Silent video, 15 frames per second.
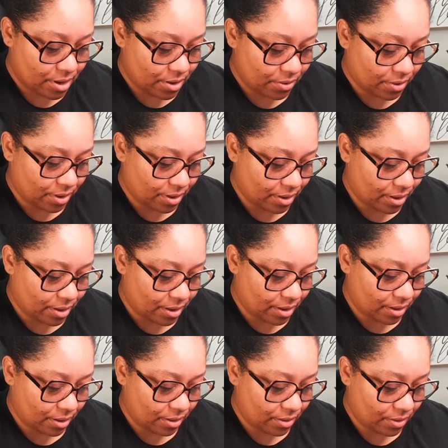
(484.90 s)

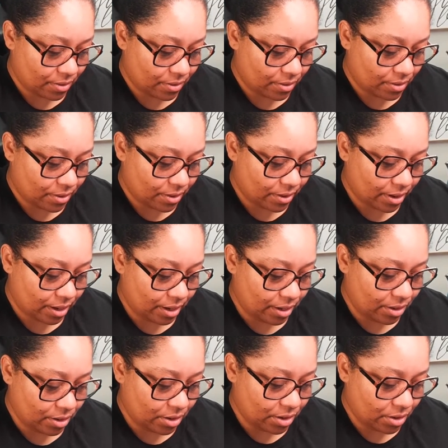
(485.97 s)
Okay. All right,
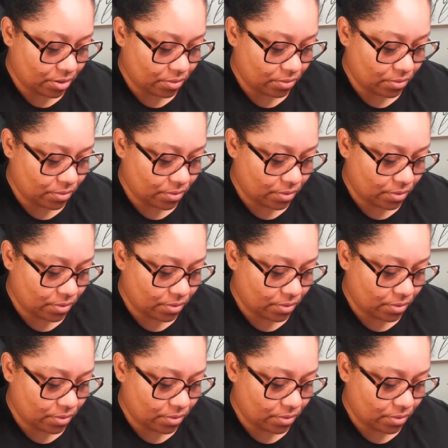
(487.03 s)
here you go.